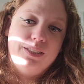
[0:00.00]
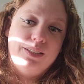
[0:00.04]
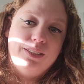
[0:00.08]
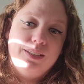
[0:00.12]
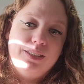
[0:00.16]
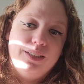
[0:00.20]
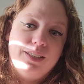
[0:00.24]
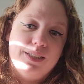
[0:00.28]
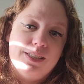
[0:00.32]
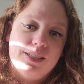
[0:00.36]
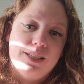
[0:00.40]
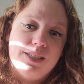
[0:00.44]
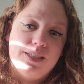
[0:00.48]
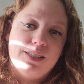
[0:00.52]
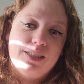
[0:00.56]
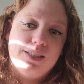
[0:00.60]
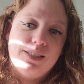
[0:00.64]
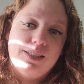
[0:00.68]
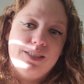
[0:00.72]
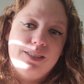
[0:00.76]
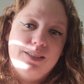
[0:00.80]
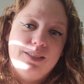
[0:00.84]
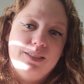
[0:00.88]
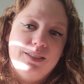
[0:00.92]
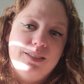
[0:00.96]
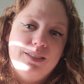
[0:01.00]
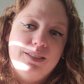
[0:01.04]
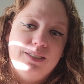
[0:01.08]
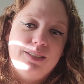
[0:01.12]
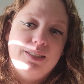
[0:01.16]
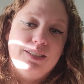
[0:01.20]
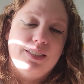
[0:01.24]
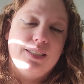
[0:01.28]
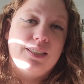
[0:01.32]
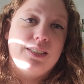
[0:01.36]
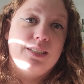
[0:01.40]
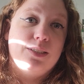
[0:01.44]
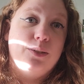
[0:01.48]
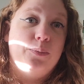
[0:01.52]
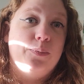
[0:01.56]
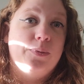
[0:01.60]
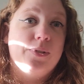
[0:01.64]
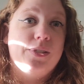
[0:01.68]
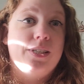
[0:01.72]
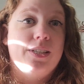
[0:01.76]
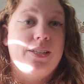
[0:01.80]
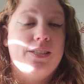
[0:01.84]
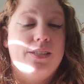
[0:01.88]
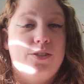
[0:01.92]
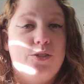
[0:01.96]
because it's almost
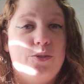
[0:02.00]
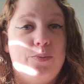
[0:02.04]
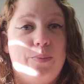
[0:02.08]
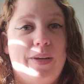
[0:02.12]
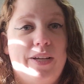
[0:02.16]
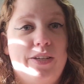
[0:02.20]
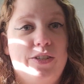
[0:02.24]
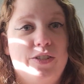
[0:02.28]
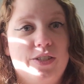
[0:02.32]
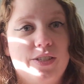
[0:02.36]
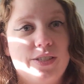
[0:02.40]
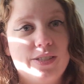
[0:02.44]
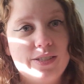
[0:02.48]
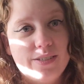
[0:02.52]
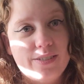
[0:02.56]
600 pages.